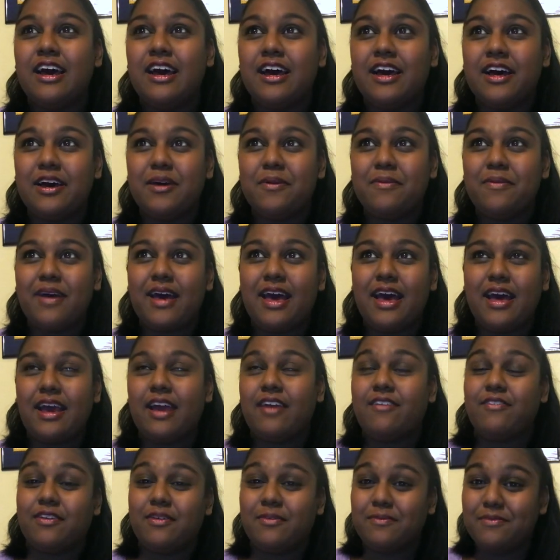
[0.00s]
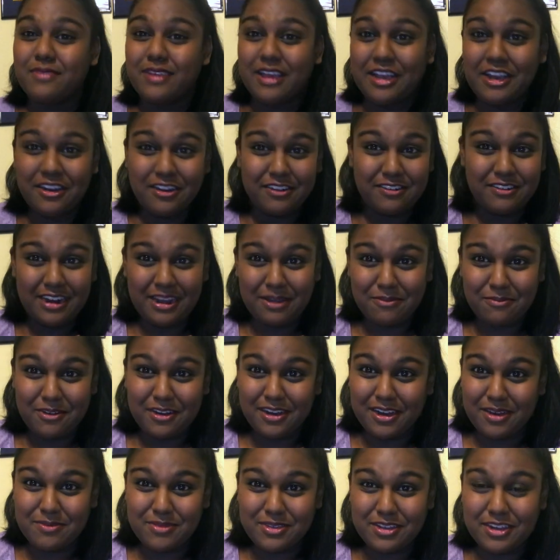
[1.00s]
um, if I'm saying her name
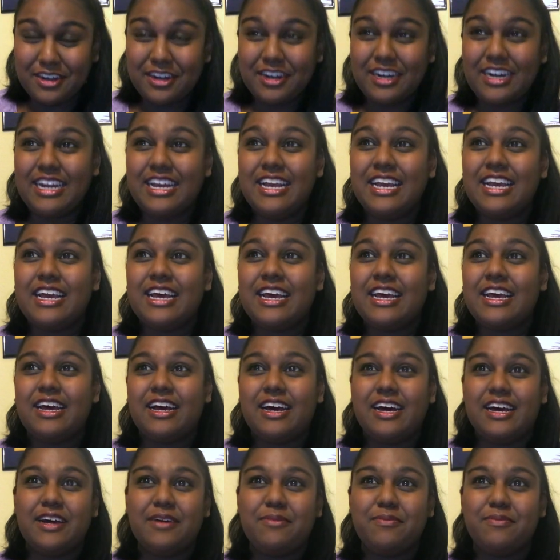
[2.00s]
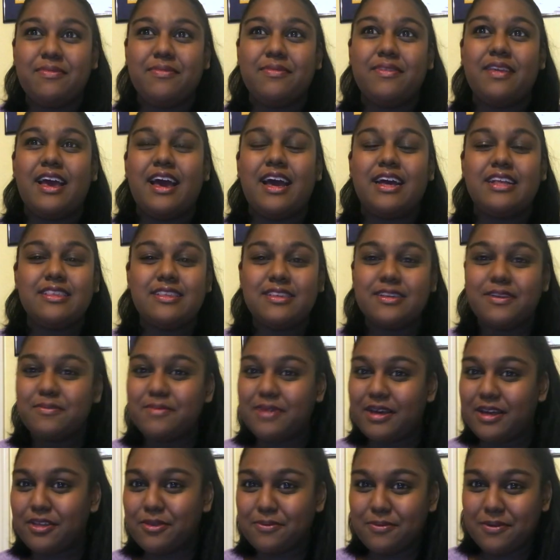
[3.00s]
wrong, I'm sorry, um, had
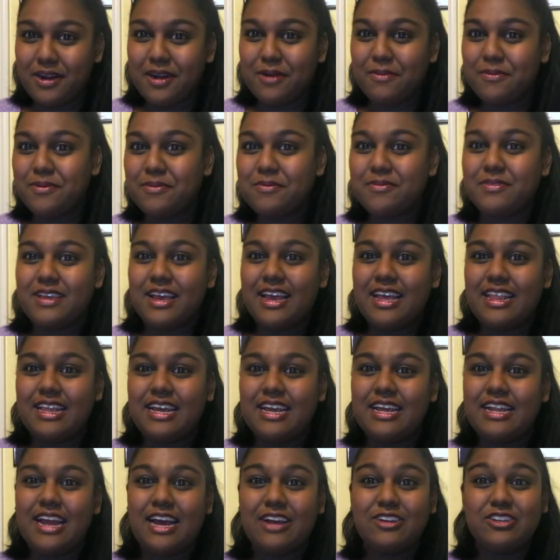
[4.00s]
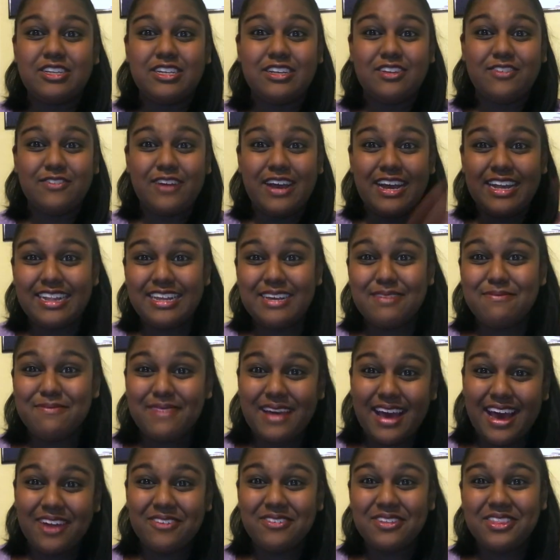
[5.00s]
some health problems and then now she's finally
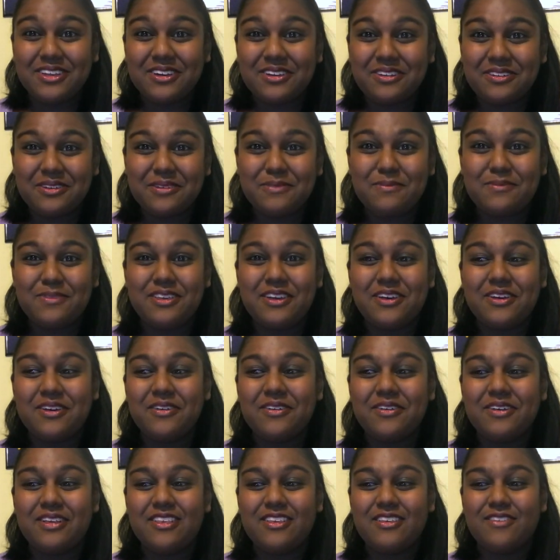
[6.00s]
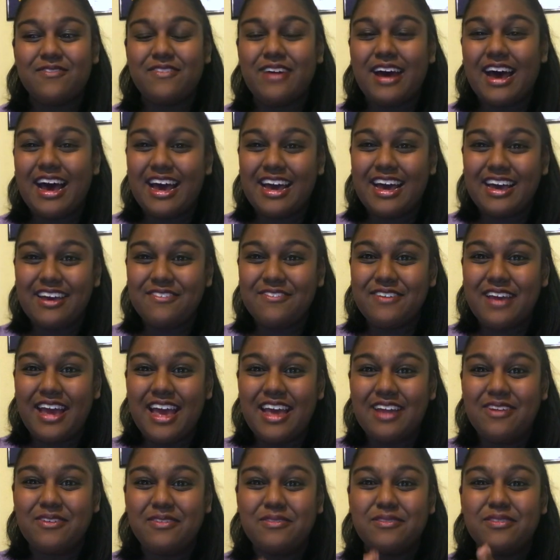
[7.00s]
back with the group, so it's five
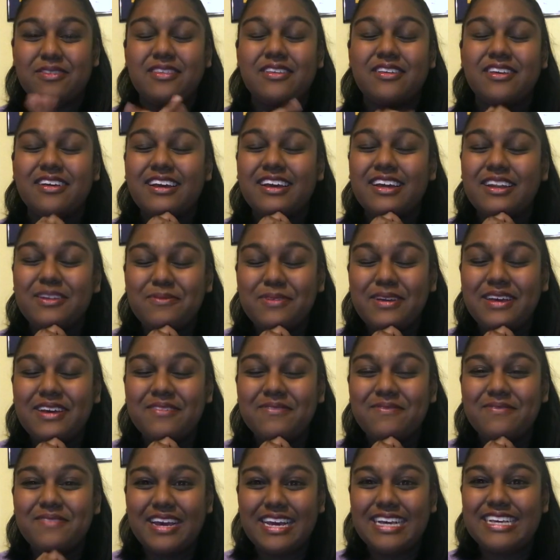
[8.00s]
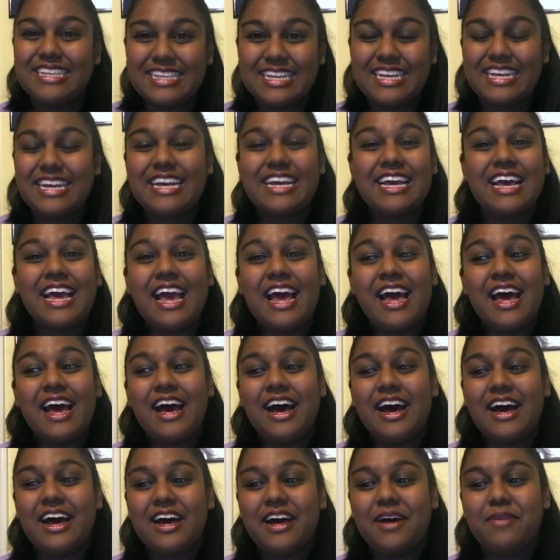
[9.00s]
and it's gonna be amazing.
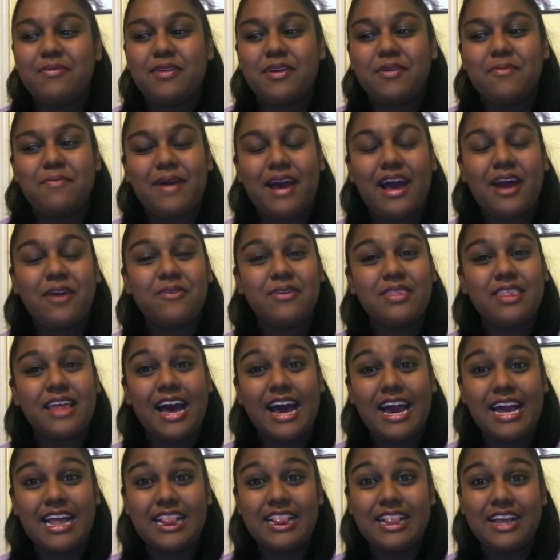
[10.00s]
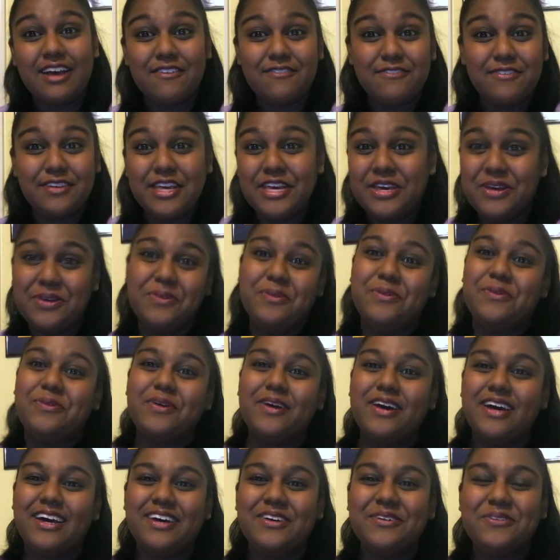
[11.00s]
Um, they're back with I Love
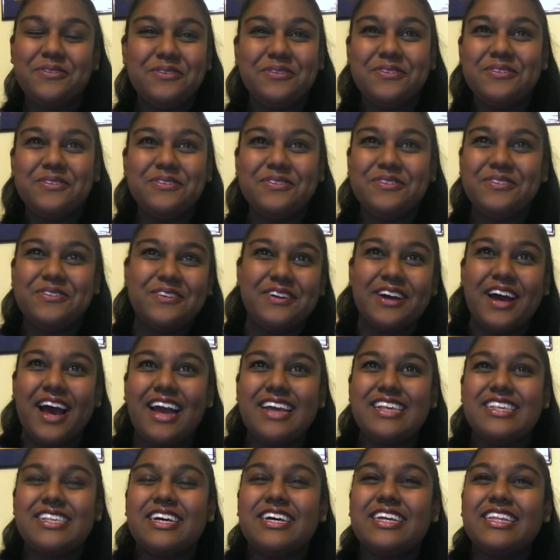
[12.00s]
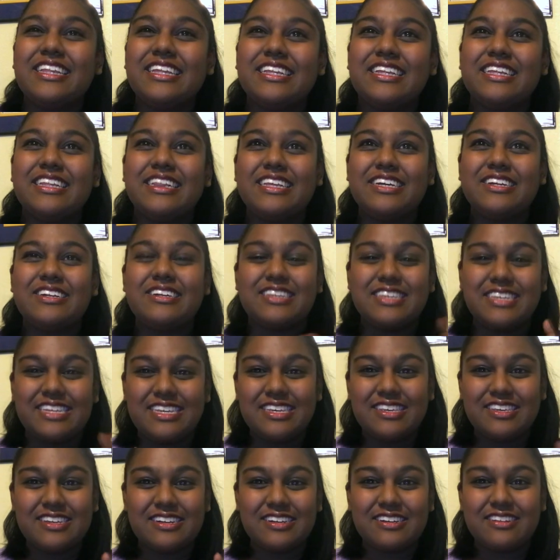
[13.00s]
You, ooh I saw the little
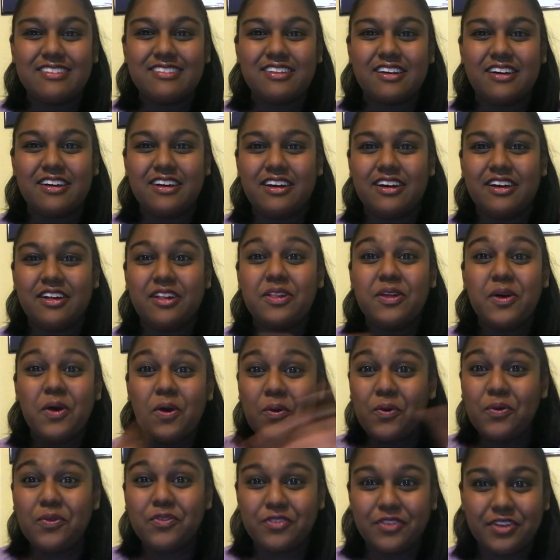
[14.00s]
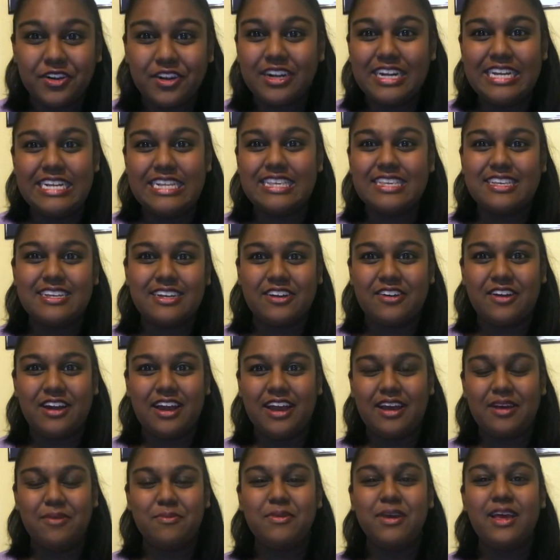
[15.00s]
teasers all over
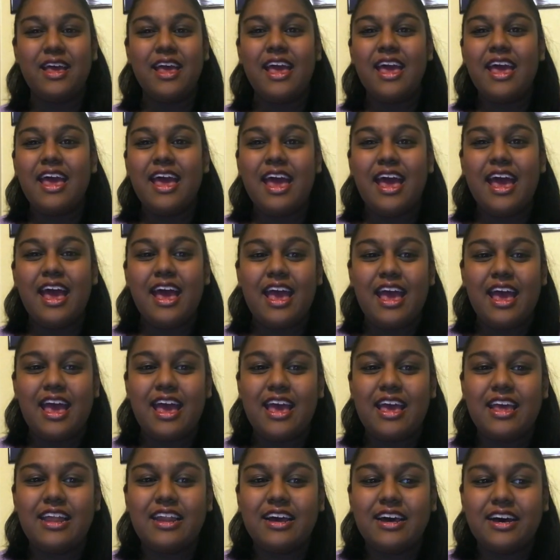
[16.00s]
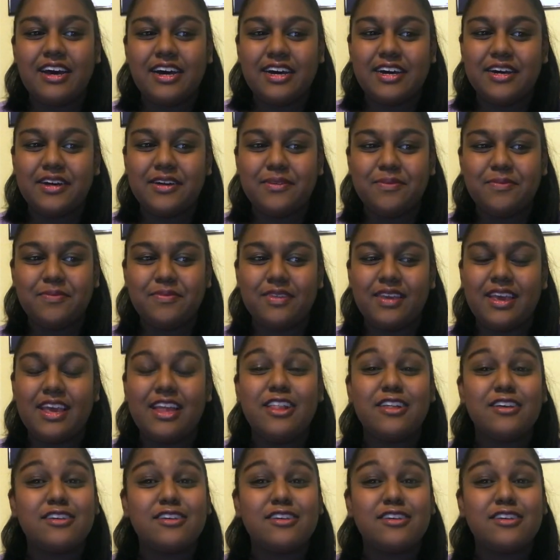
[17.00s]
Instagram and um it